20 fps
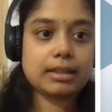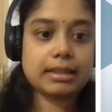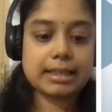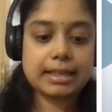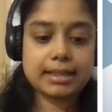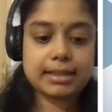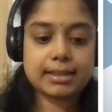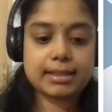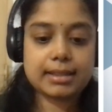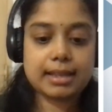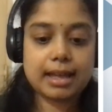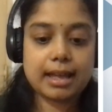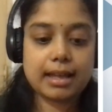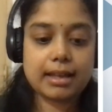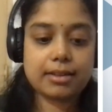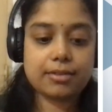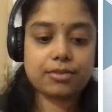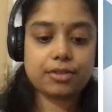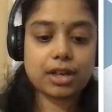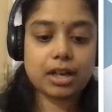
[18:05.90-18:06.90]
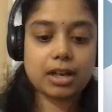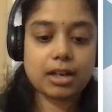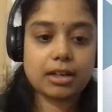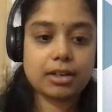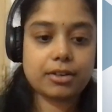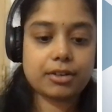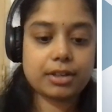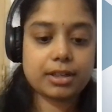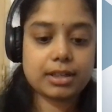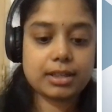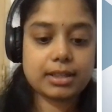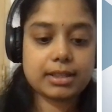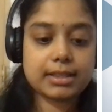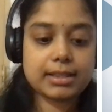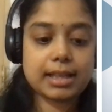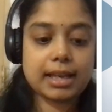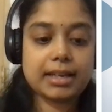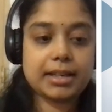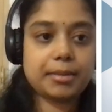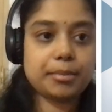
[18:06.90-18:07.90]
let's have our
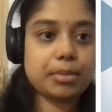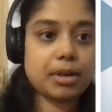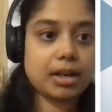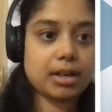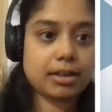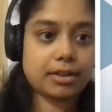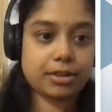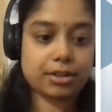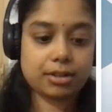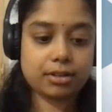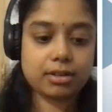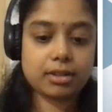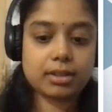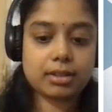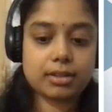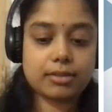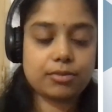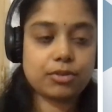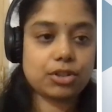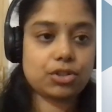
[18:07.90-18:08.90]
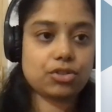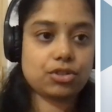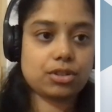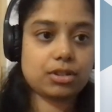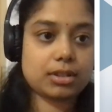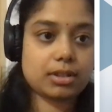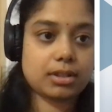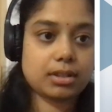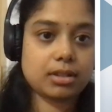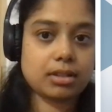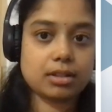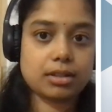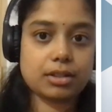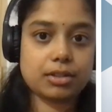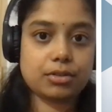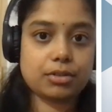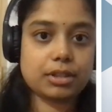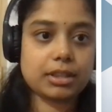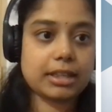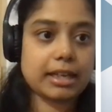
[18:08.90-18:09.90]
sidebar here, which is
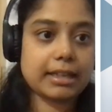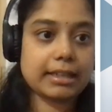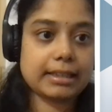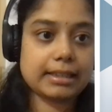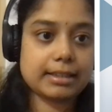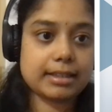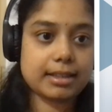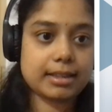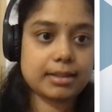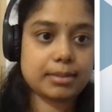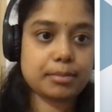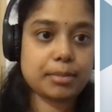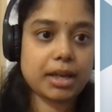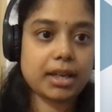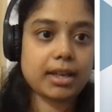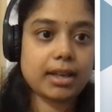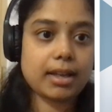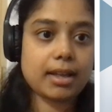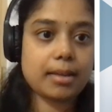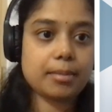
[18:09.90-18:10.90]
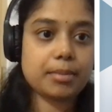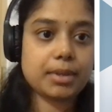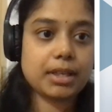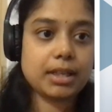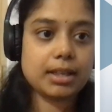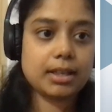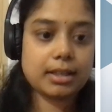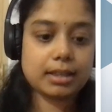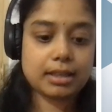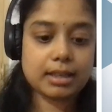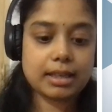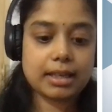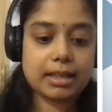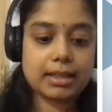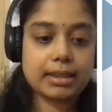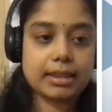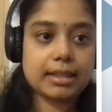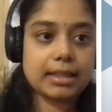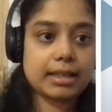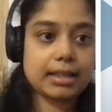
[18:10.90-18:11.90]
the title says my app,
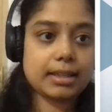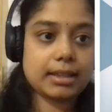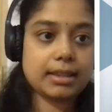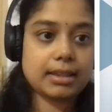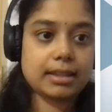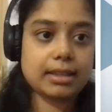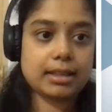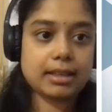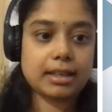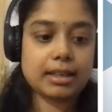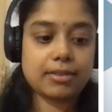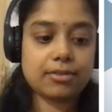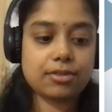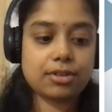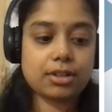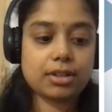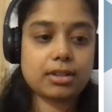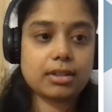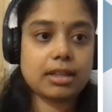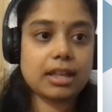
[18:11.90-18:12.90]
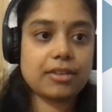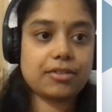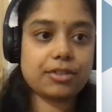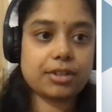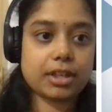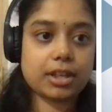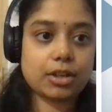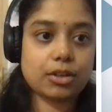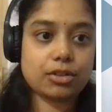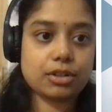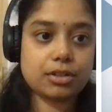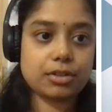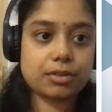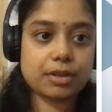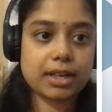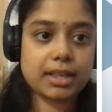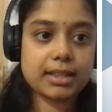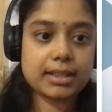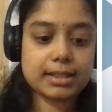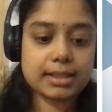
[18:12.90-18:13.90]
and then the everything on the
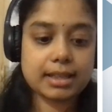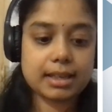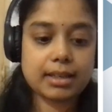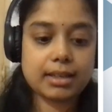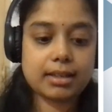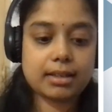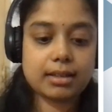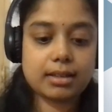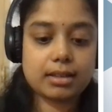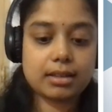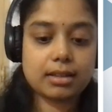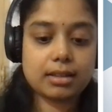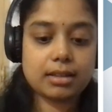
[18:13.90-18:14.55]
right side.